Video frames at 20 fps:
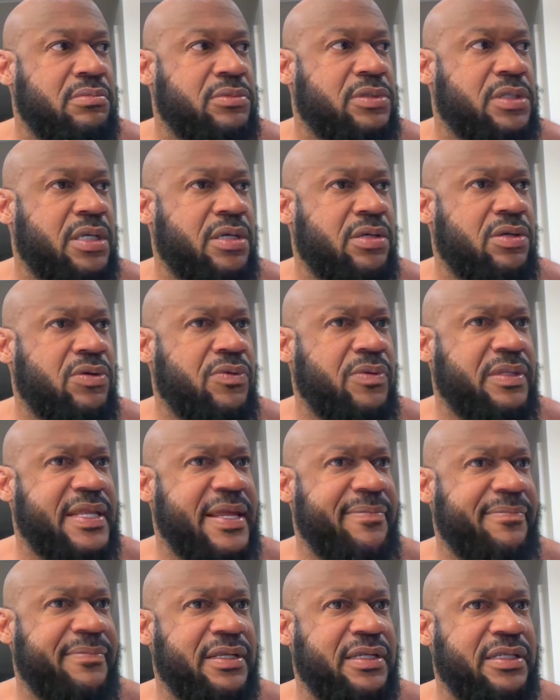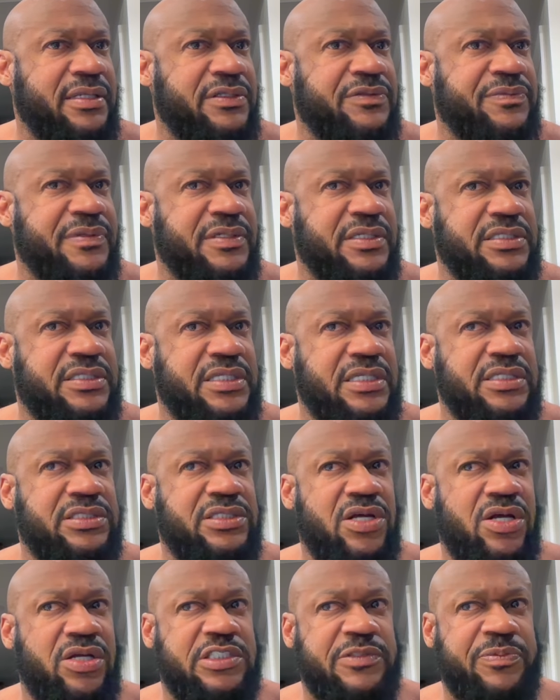I don't know what that means, but he said he
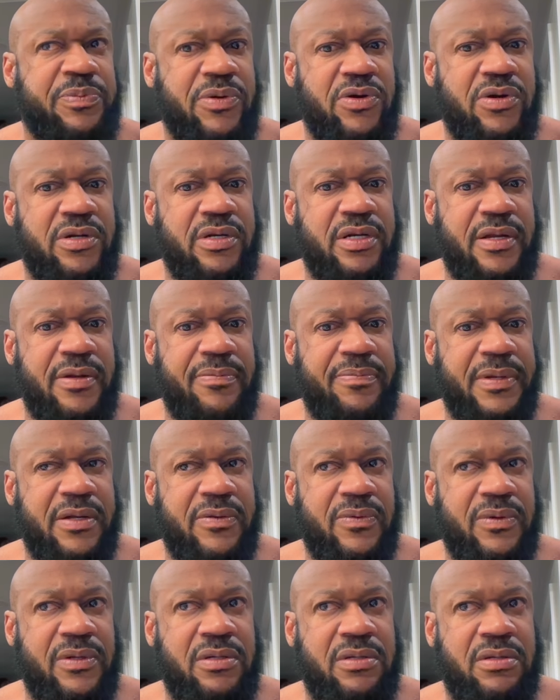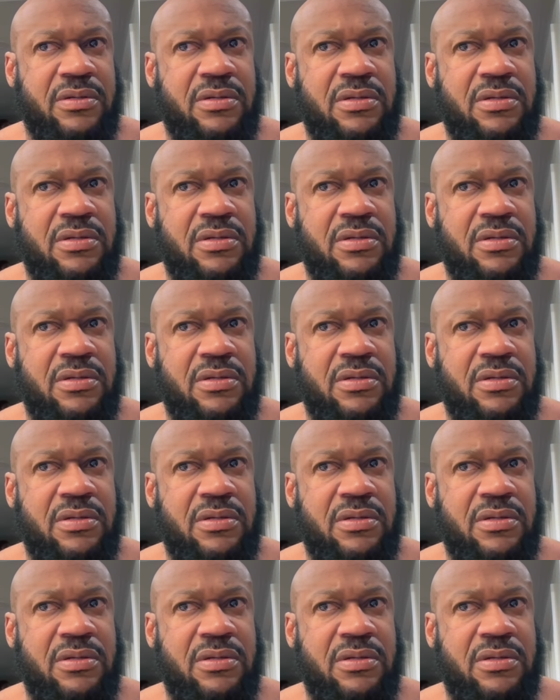saw a spur in there, a big one.